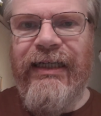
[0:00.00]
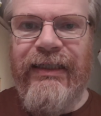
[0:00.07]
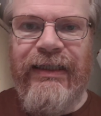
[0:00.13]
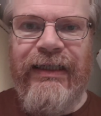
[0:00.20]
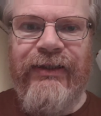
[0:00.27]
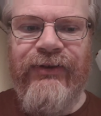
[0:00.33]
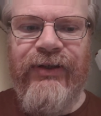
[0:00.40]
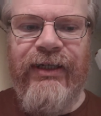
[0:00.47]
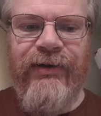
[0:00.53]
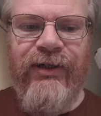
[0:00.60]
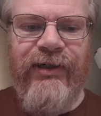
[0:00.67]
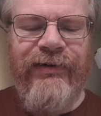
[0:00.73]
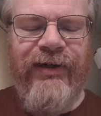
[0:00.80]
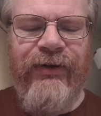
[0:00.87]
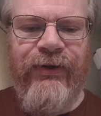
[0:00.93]
aliens there
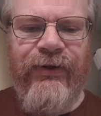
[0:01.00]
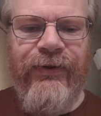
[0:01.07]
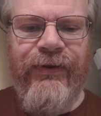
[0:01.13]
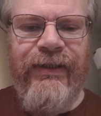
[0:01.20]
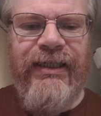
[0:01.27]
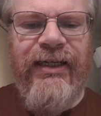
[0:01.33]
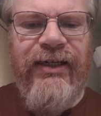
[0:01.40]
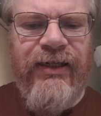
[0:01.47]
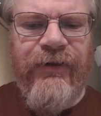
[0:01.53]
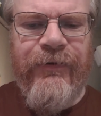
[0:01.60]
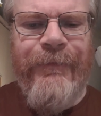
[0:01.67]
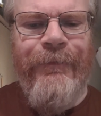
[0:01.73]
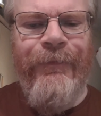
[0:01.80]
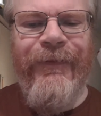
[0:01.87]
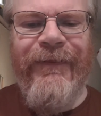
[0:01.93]
are on Earth, and you know,